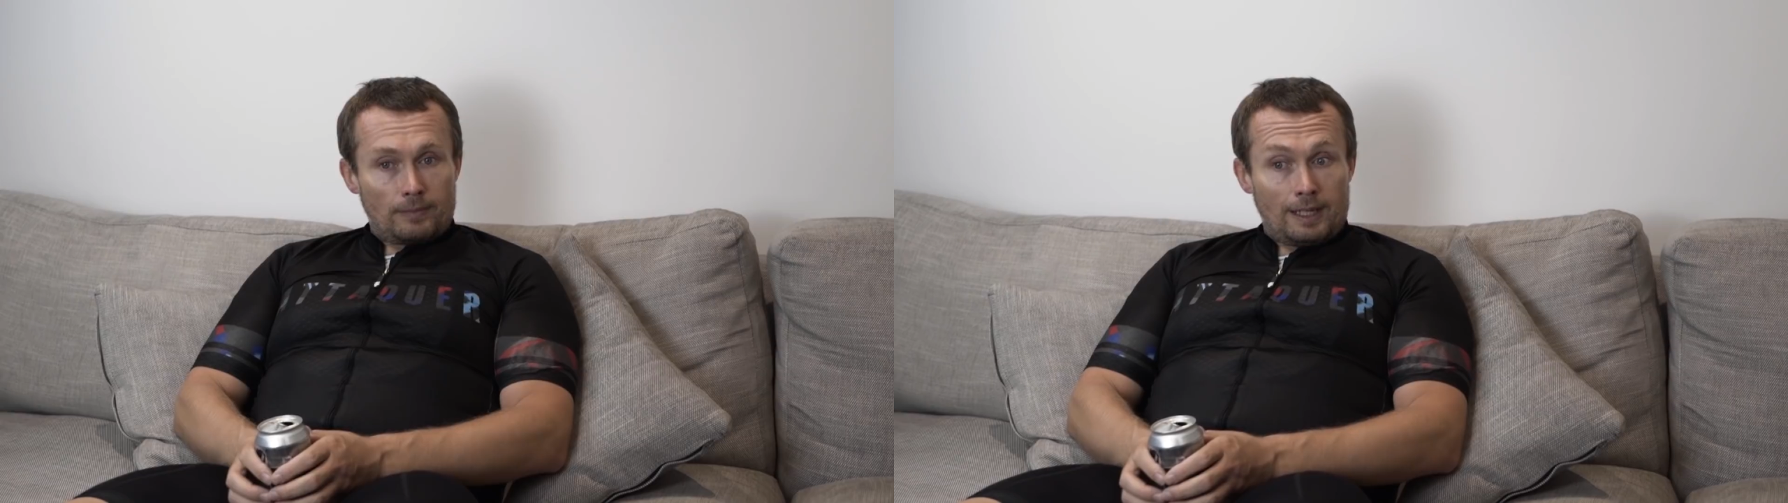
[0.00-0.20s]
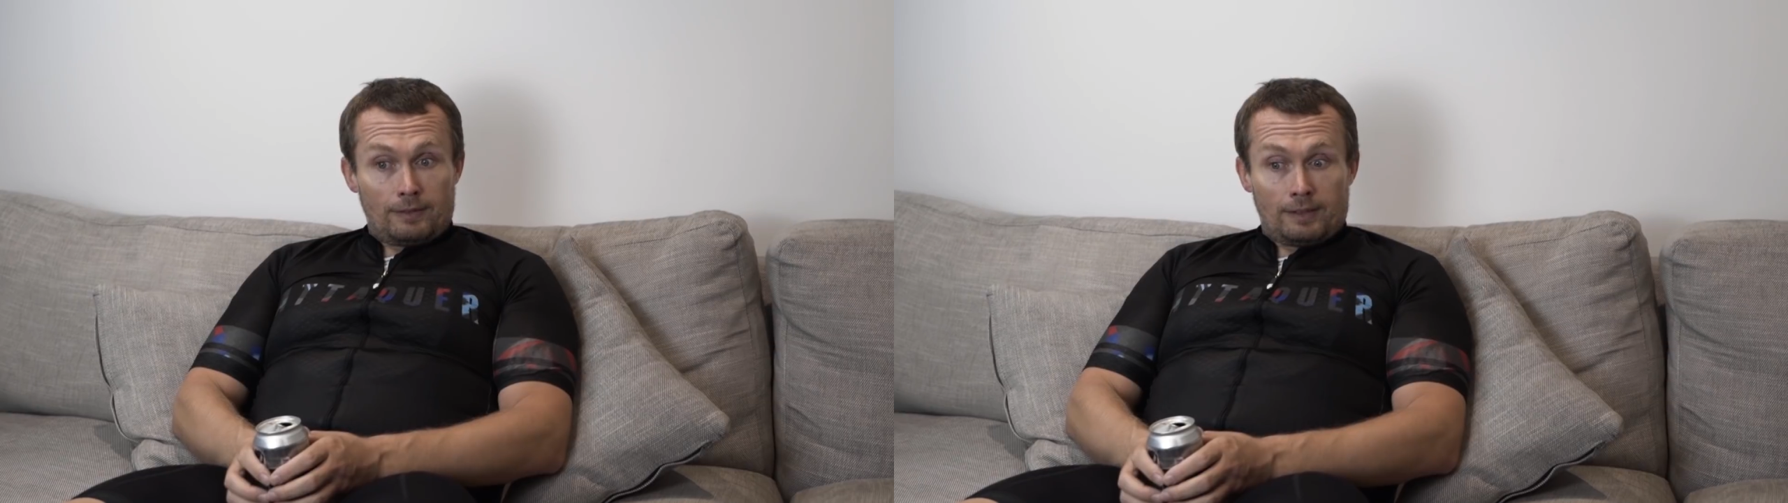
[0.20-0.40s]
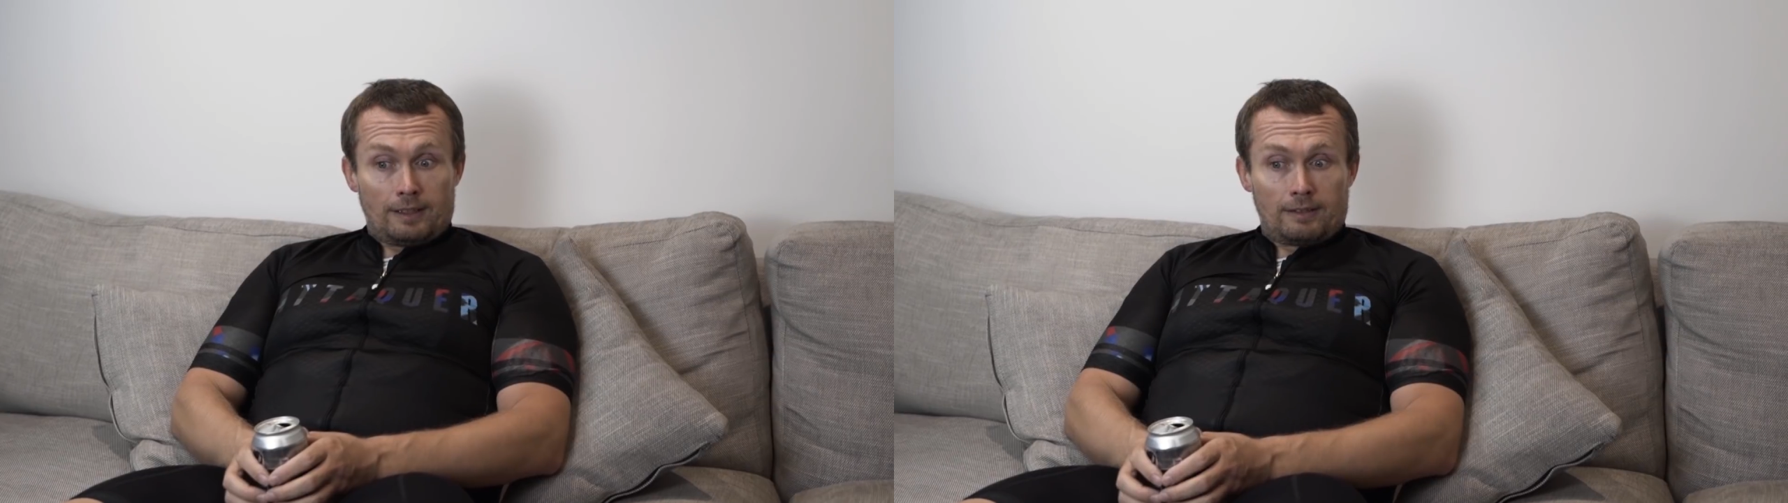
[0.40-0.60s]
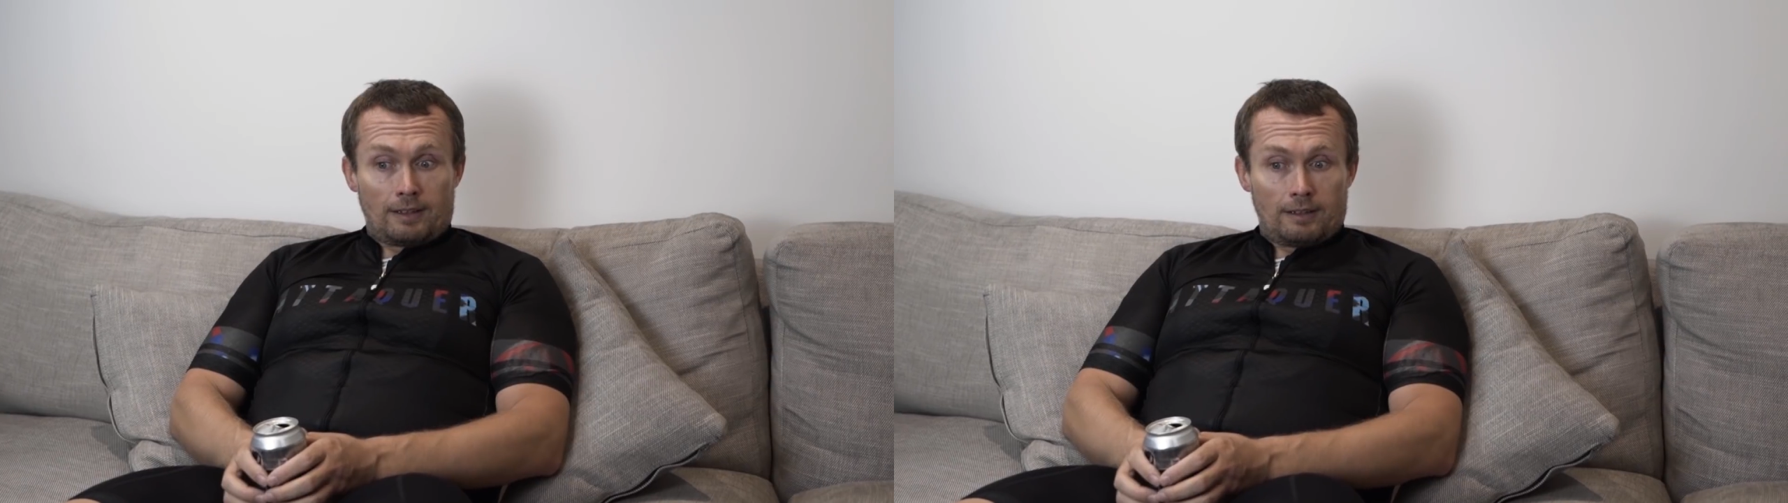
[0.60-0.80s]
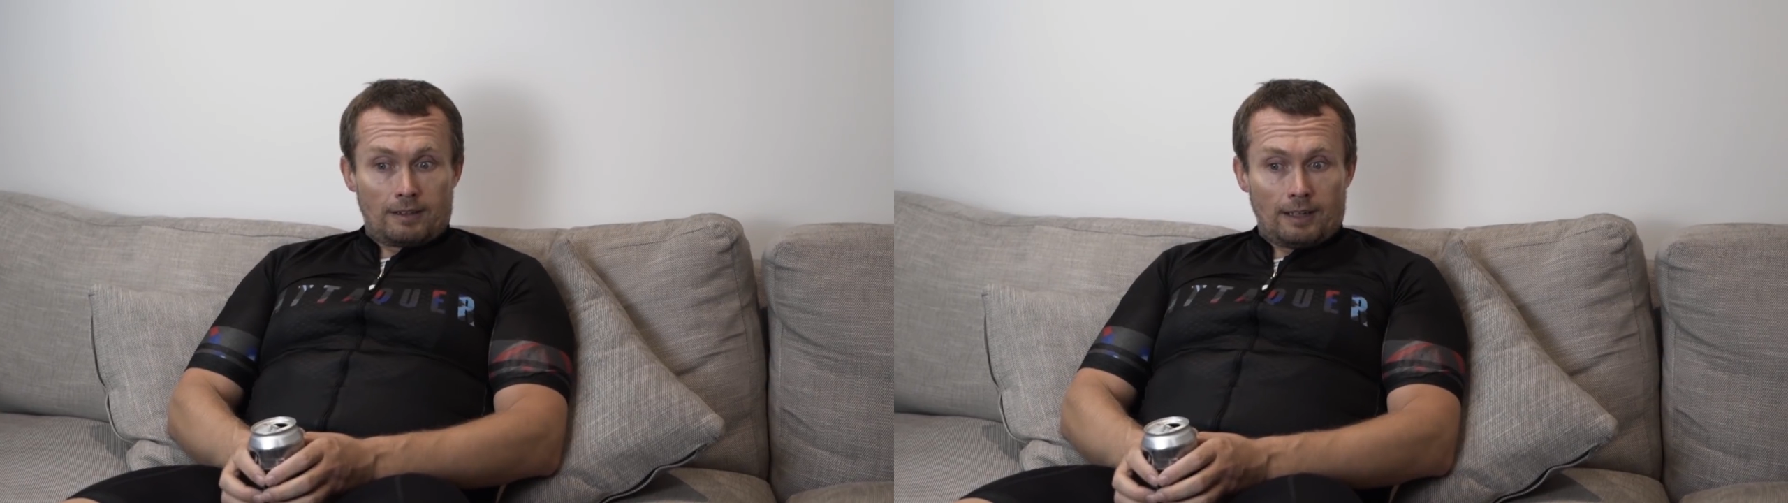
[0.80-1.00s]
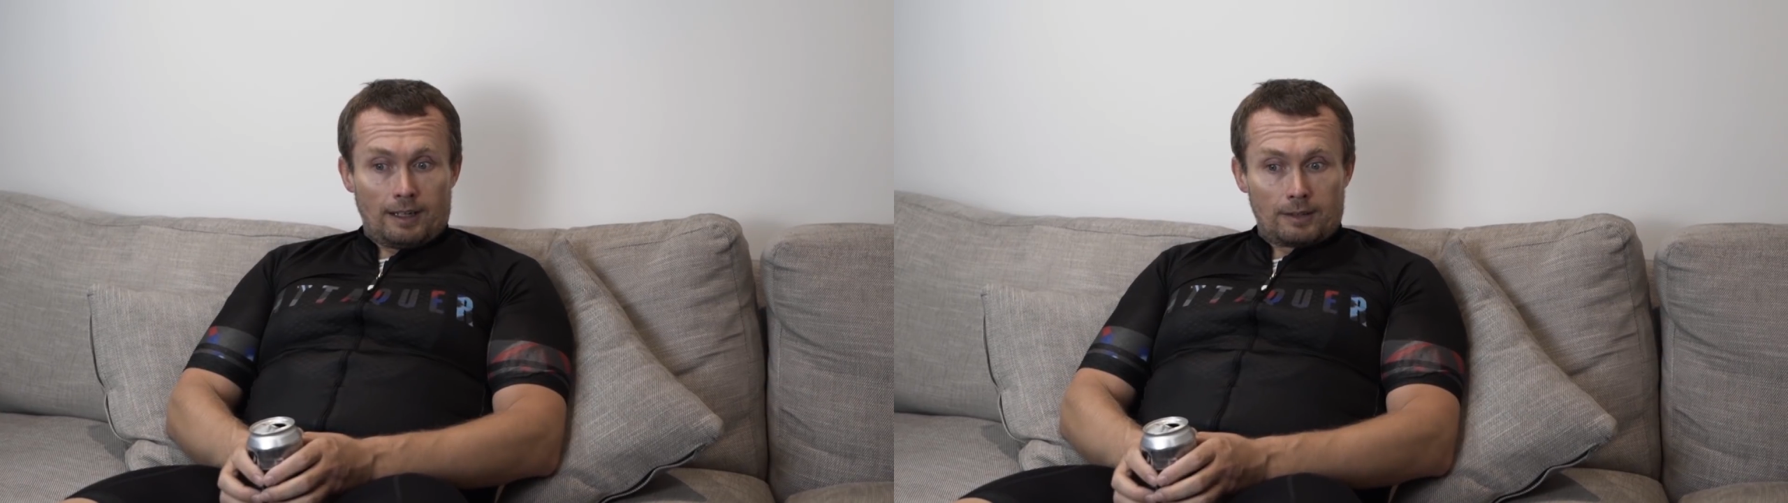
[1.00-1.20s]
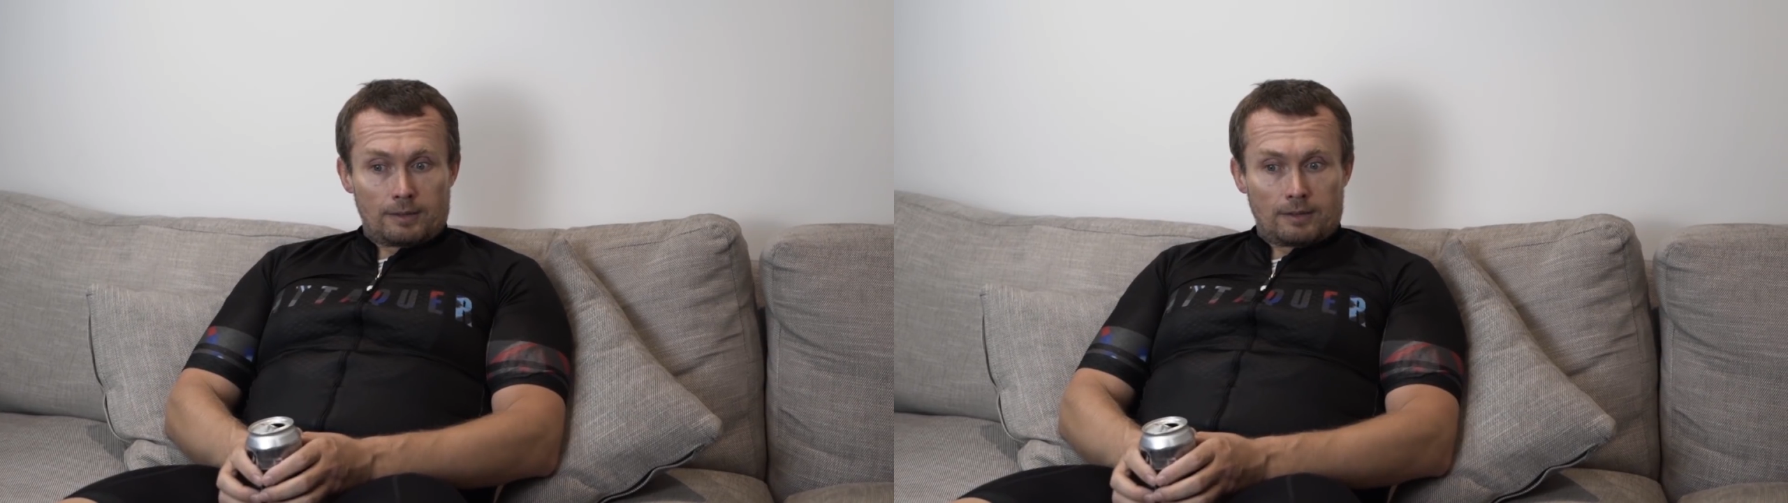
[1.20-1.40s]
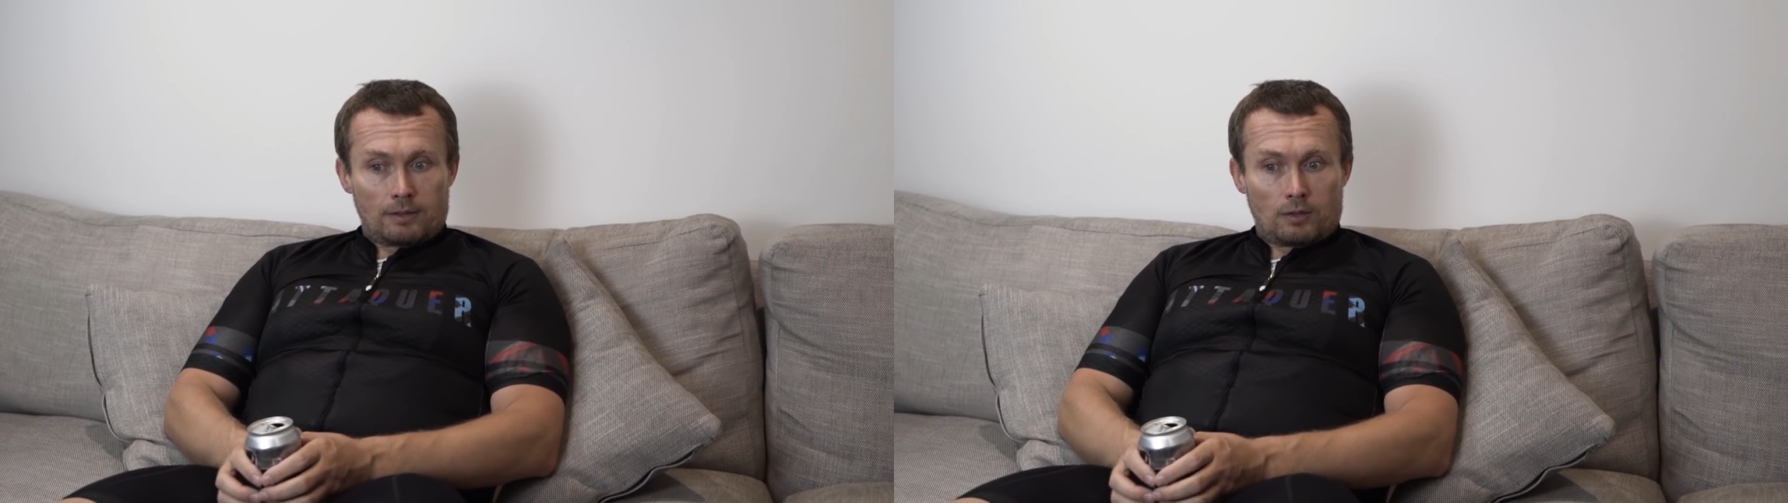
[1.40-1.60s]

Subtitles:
even the last